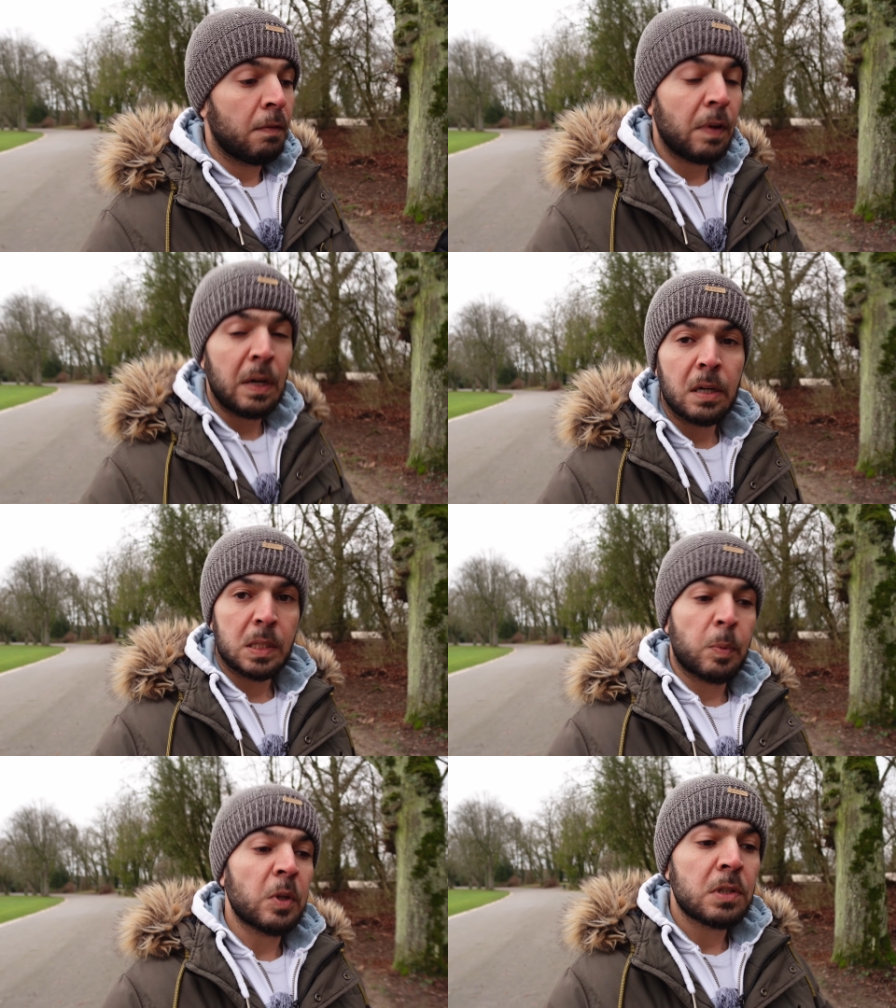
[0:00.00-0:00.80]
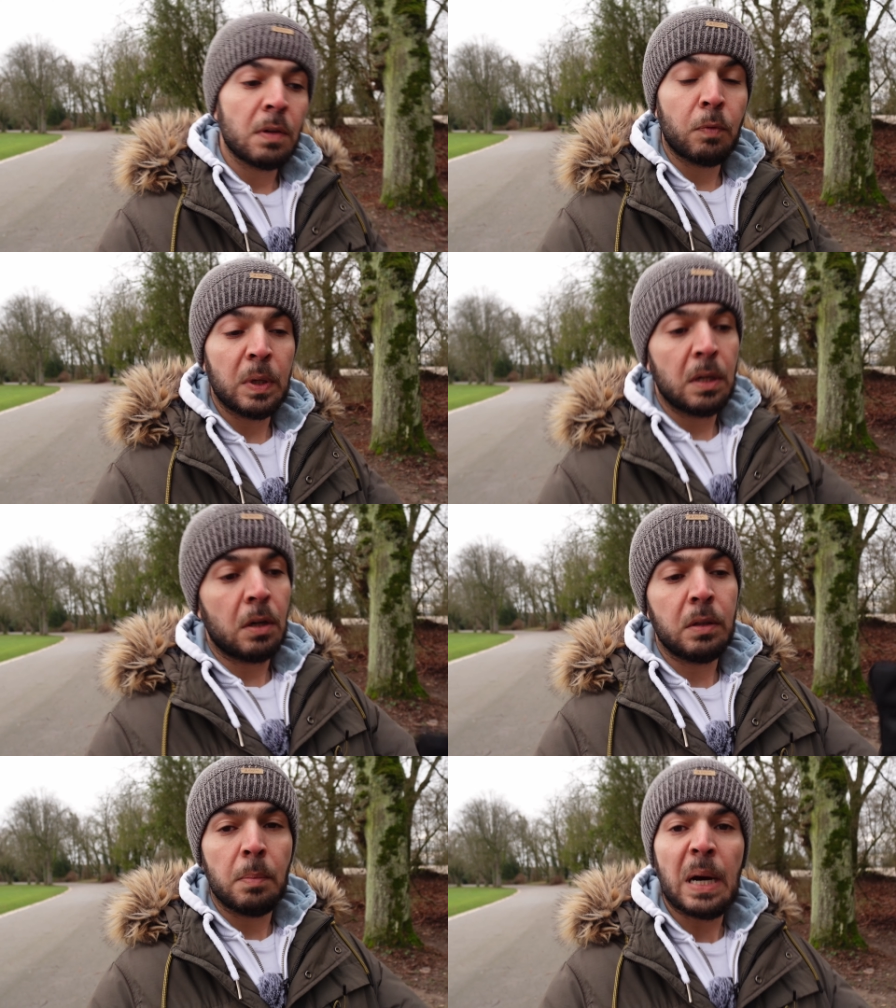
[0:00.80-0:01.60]
very responsive whether
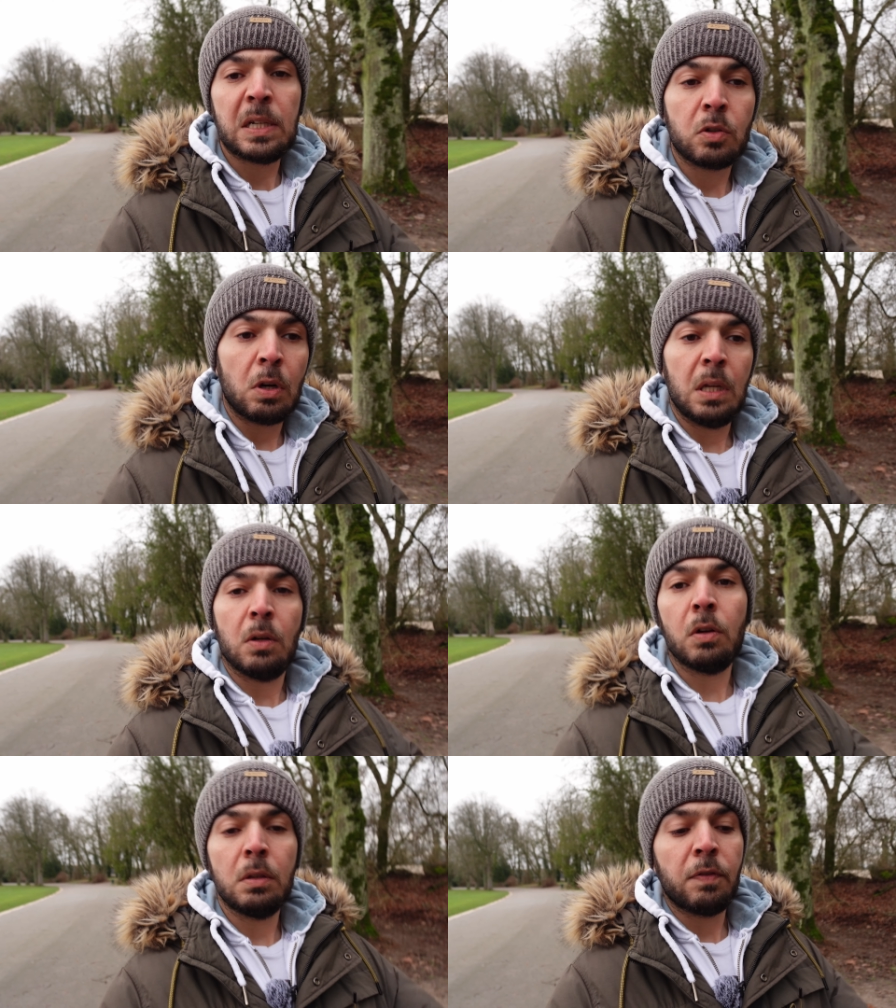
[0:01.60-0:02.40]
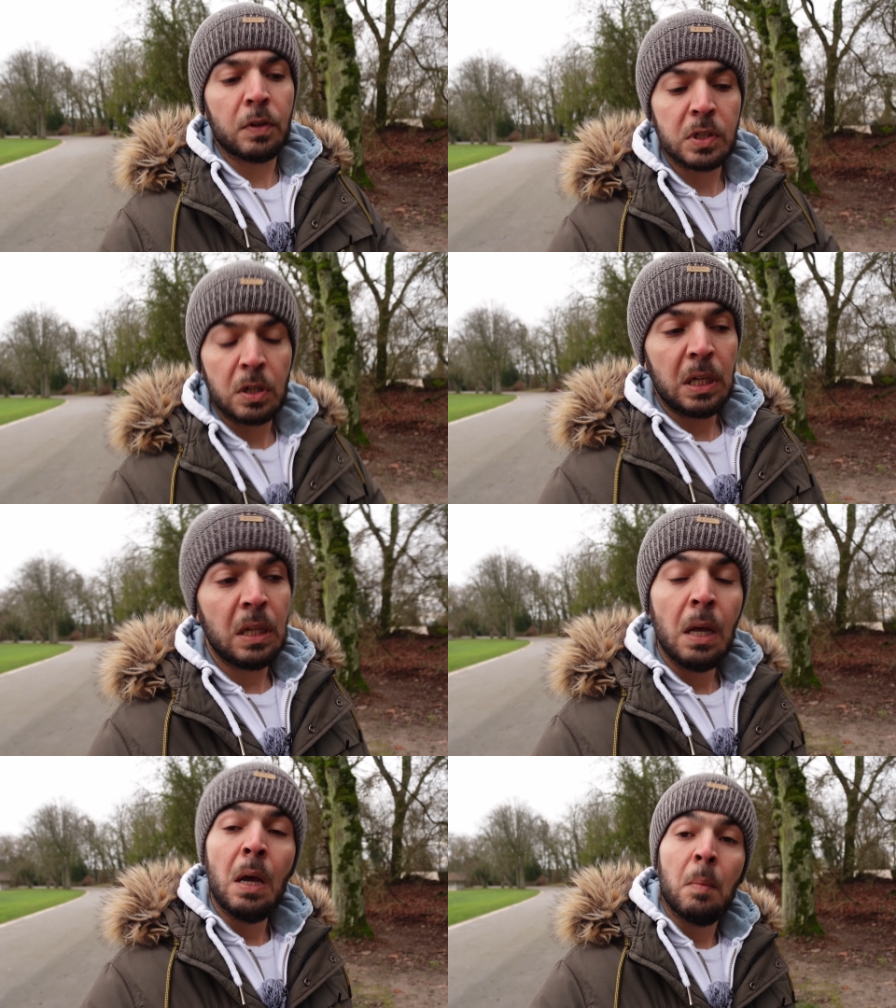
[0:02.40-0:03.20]
on the back screen or the front screen.
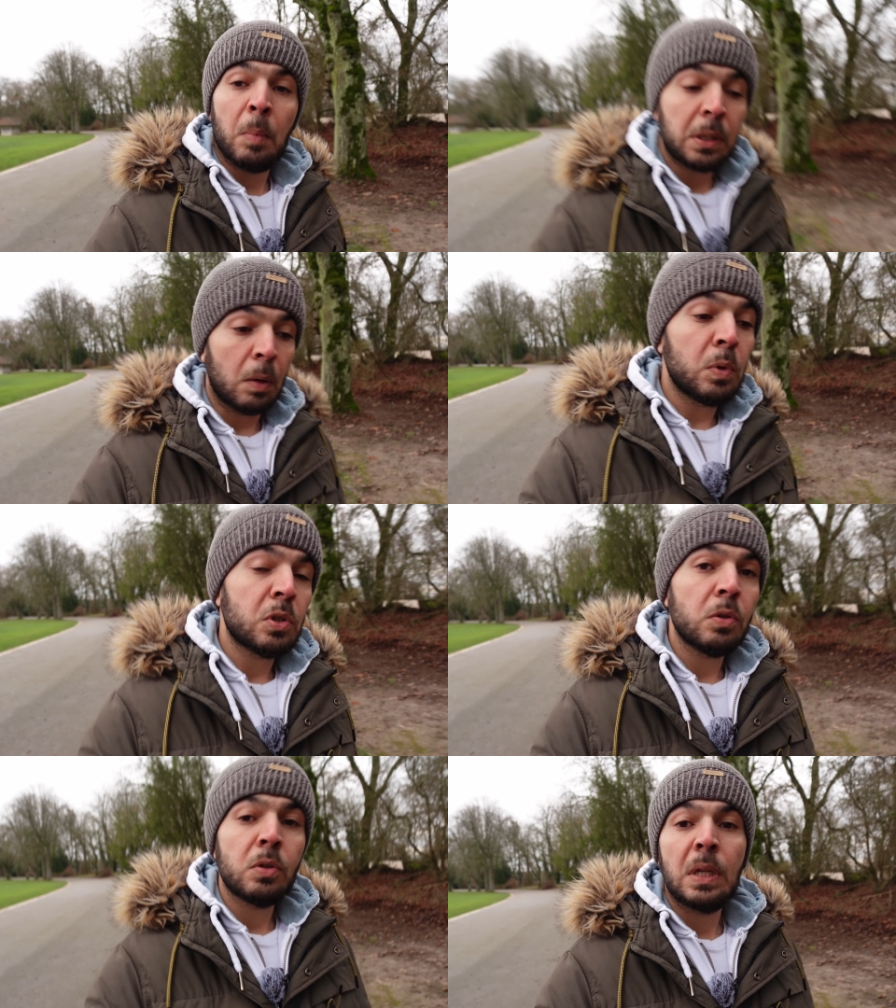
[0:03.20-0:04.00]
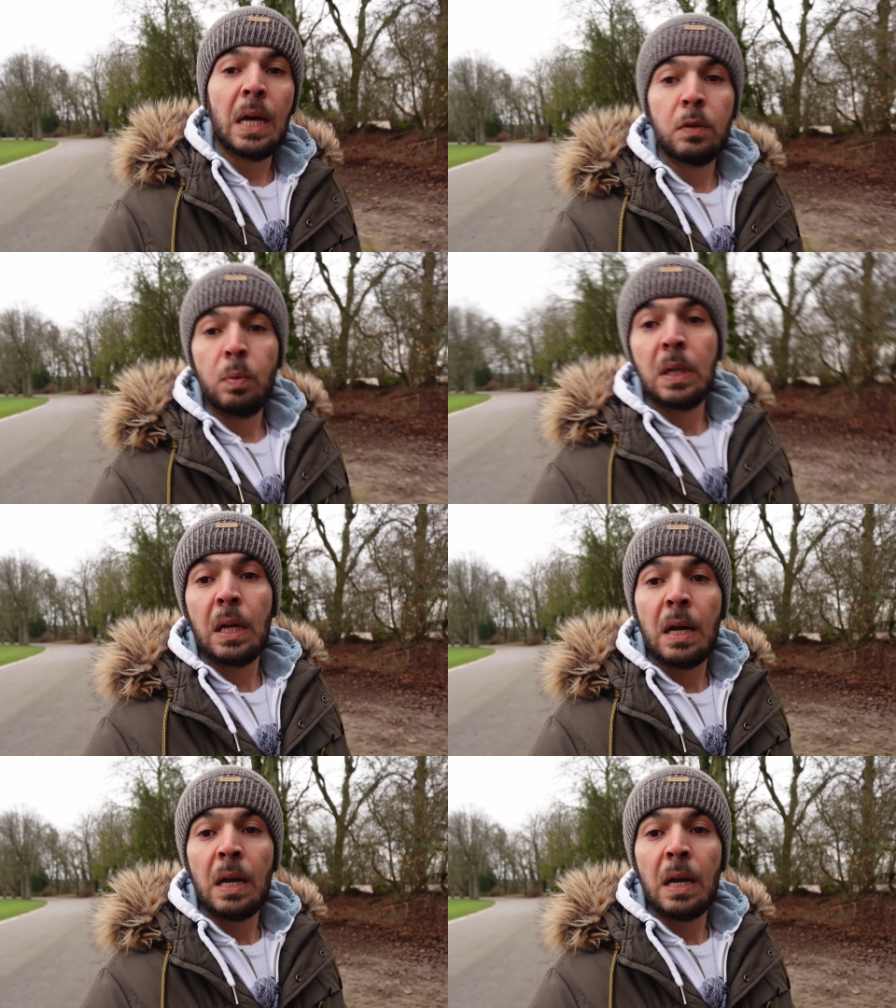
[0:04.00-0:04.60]
But I wish also that we can